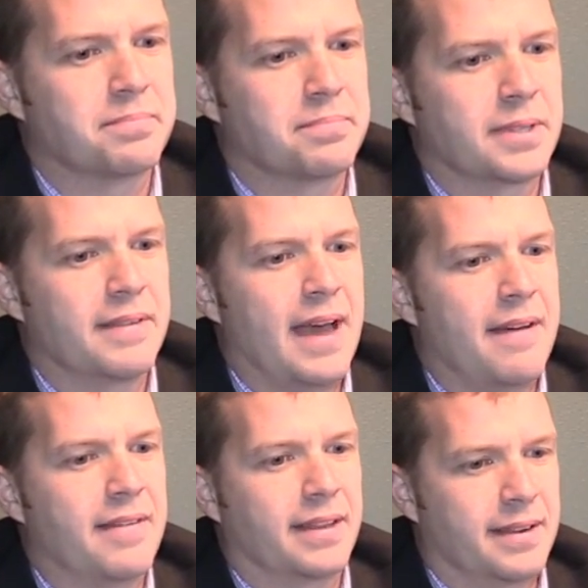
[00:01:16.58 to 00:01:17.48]
believe
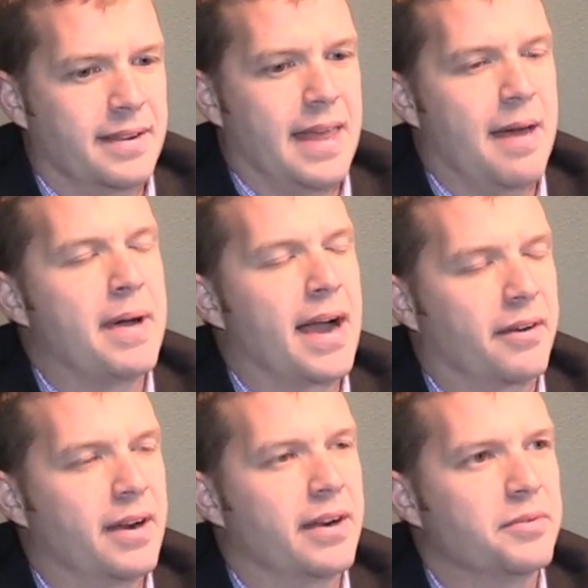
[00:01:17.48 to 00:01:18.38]
having that
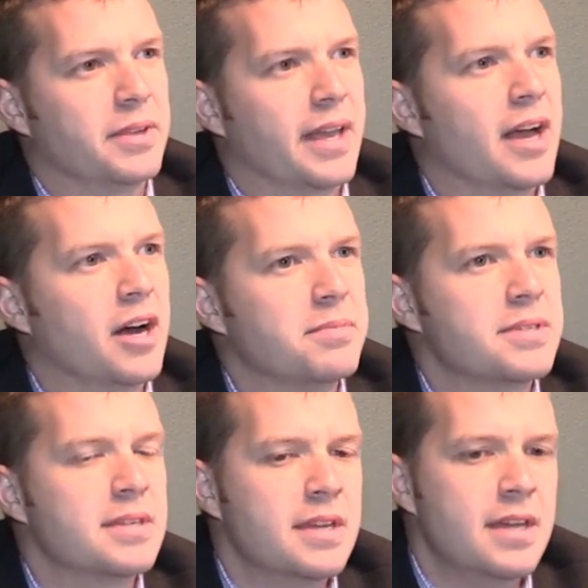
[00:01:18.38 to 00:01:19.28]
background really
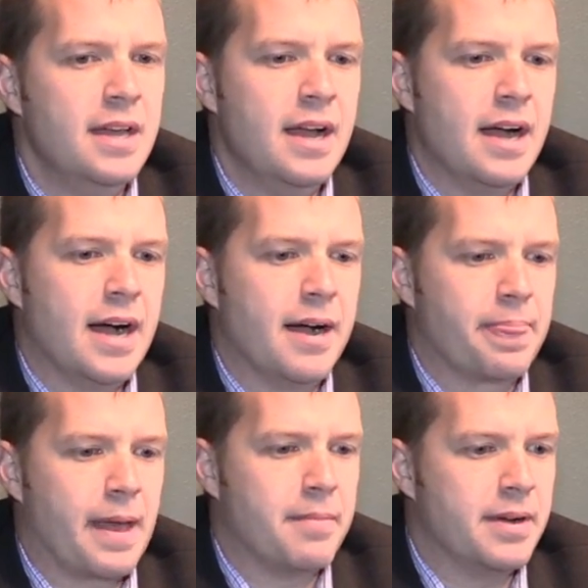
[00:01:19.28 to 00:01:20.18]
helps.
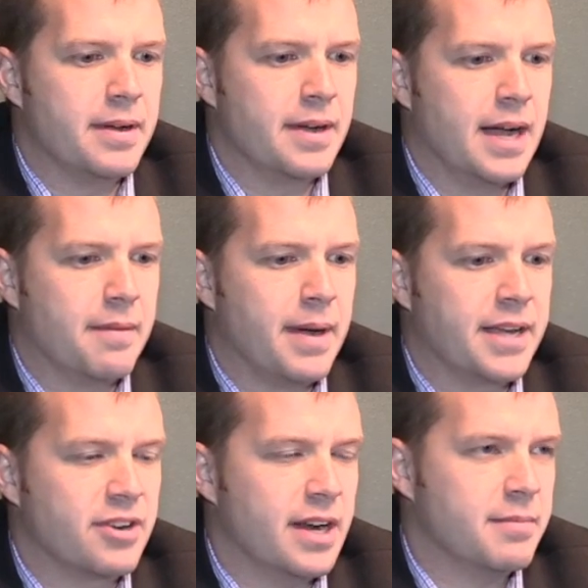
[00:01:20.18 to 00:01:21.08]
By
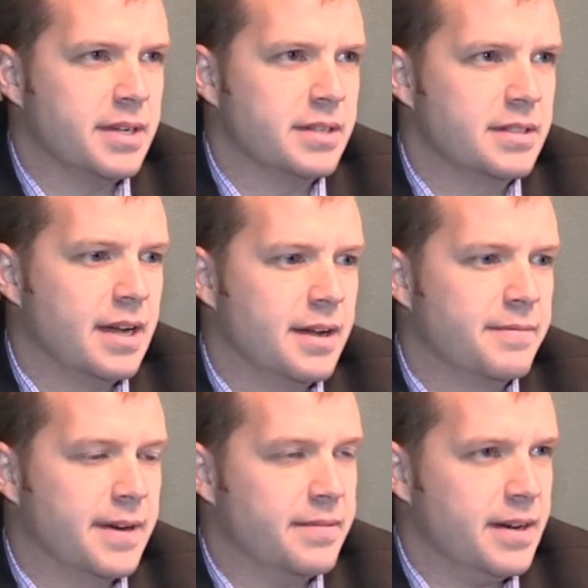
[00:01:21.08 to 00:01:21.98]
trade, I'm a
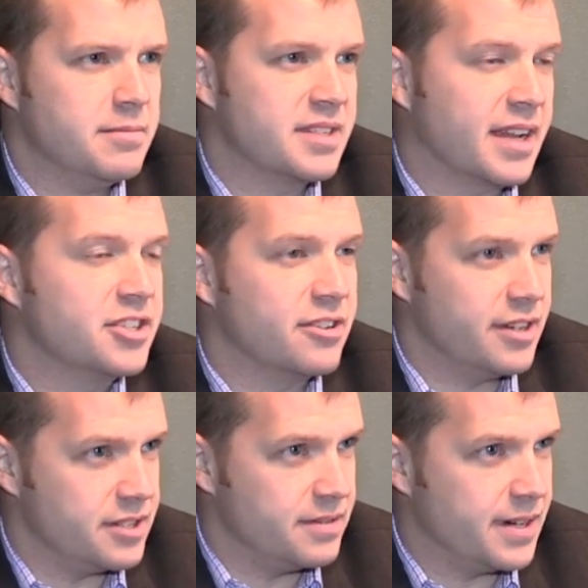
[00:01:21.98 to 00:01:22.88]
firefighter. I'm a
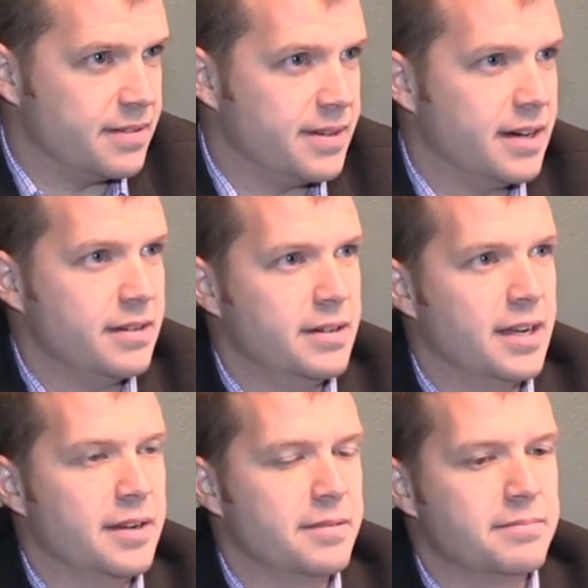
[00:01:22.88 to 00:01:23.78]
second-generation firefighter.
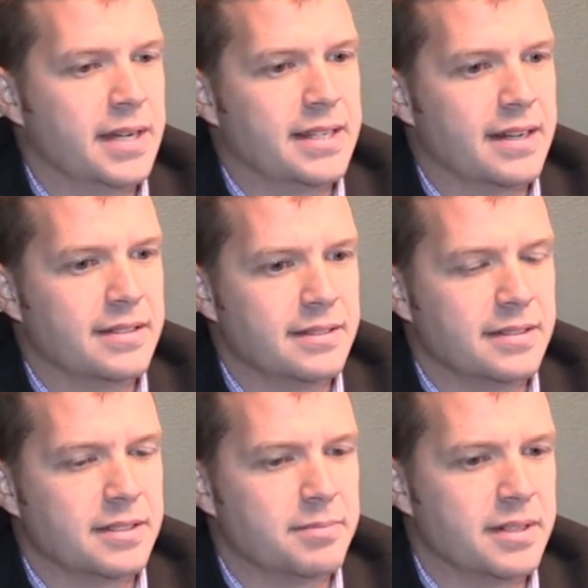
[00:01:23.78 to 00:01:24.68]
My dad
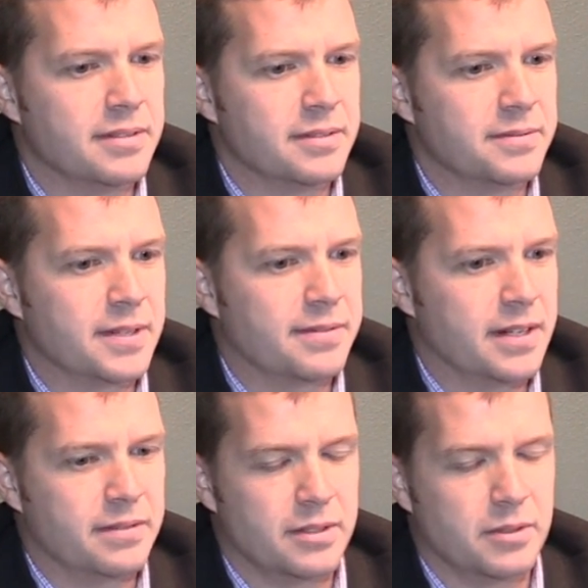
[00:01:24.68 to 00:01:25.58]
has been a
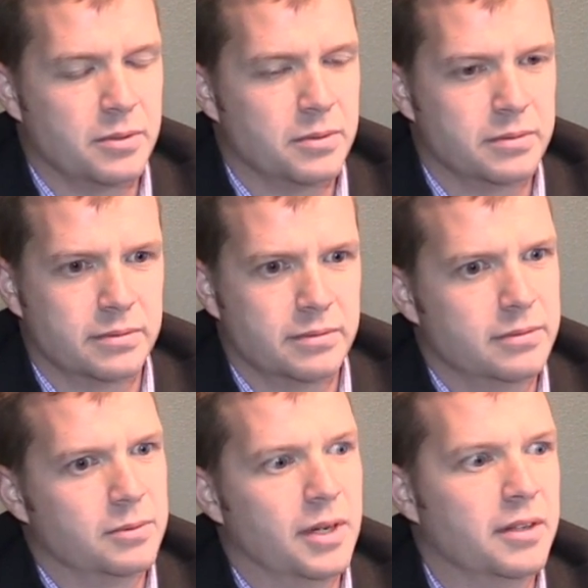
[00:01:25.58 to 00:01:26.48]
firefighter for
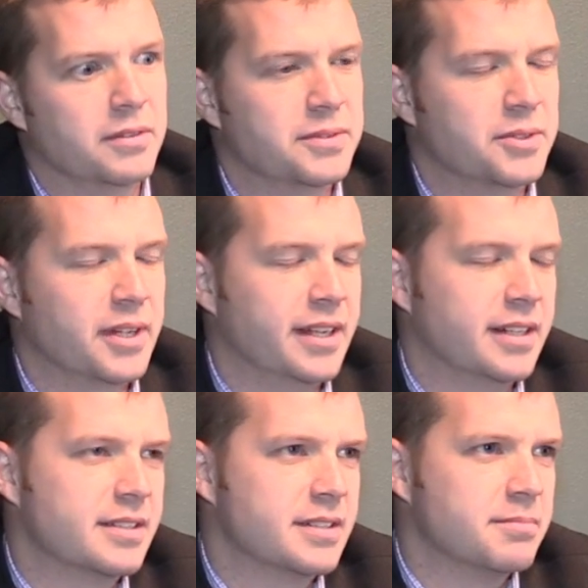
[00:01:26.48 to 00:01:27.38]
well over 40
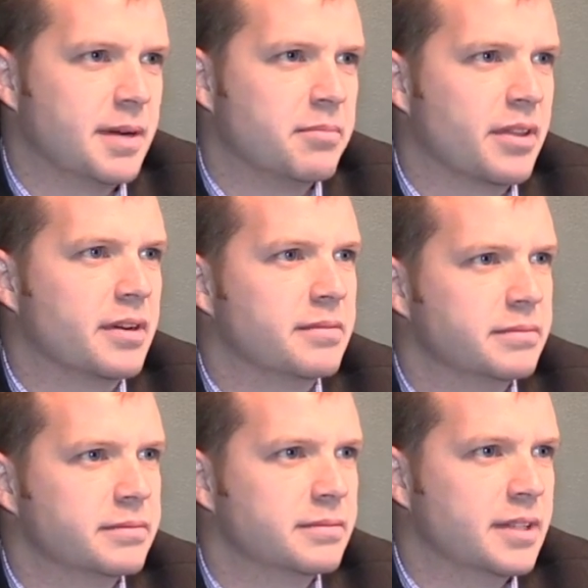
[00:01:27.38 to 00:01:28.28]
years, and my brother and
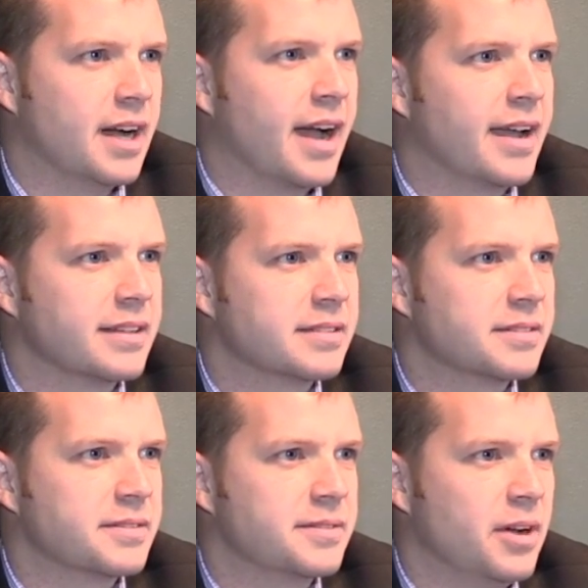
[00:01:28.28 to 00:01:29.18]
I
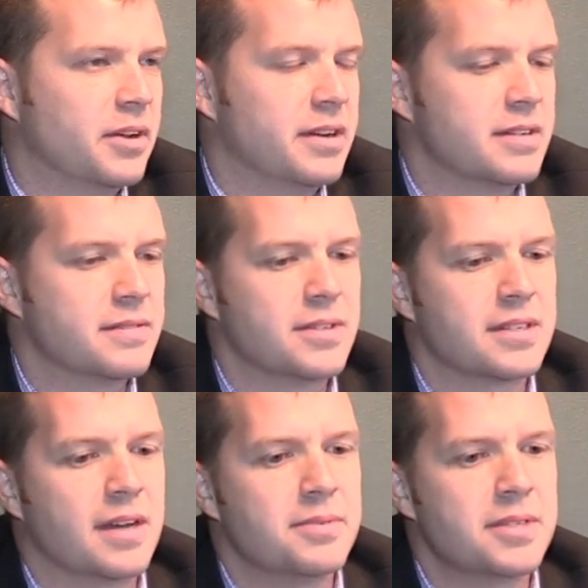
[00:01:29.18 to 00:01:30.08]
followed in his
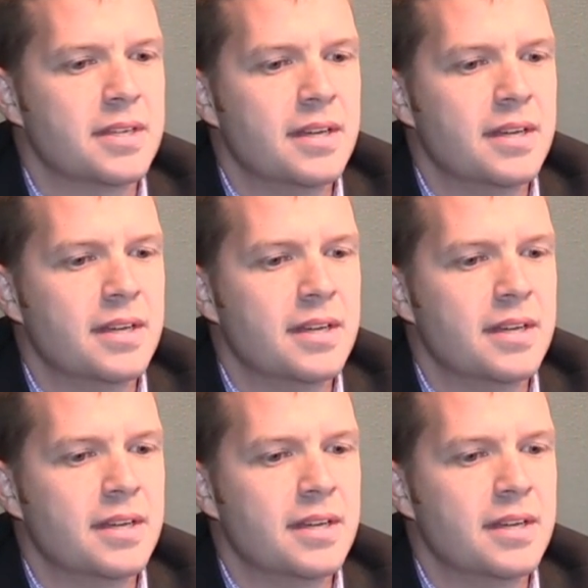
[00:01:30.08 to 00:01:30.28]
footsteps.